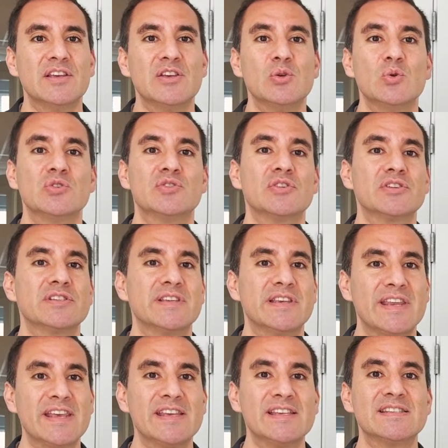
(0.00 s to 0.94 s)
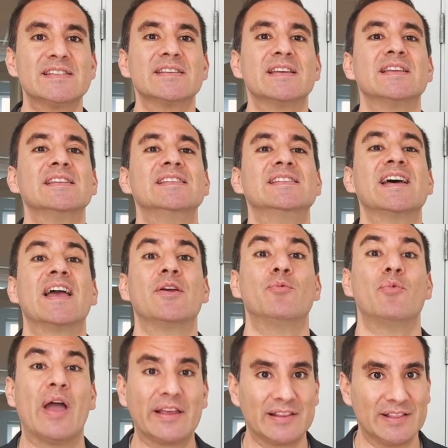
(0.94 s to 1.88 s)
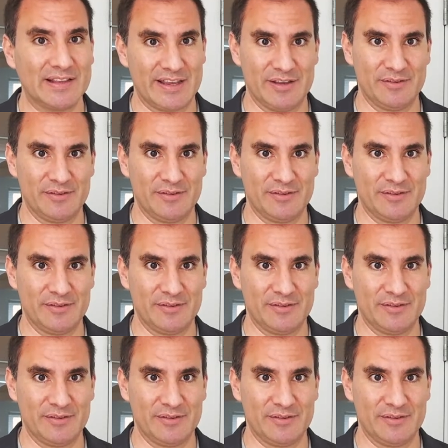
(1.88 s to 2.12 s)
user's needs directly.